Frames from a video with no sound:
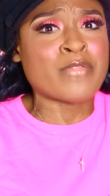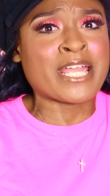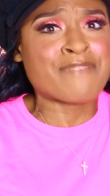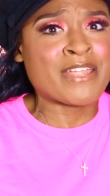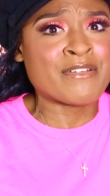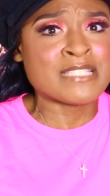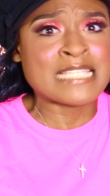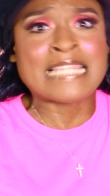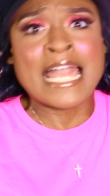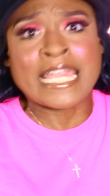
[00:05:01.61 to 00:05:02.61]
like a fragrance
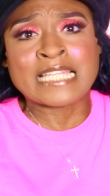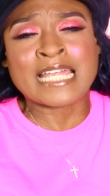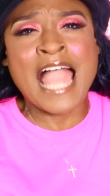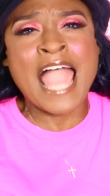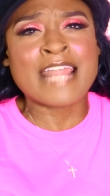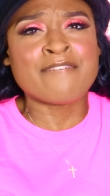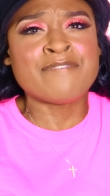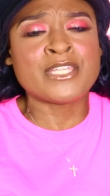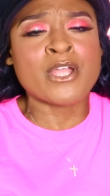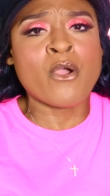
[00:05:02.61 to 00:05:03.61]
they like. Like I had a
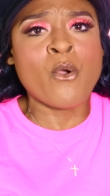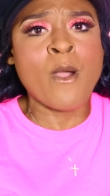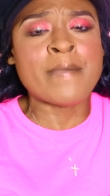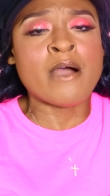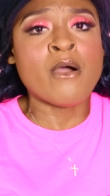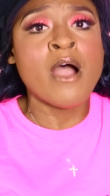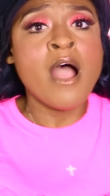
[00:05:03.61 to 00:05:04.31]
video about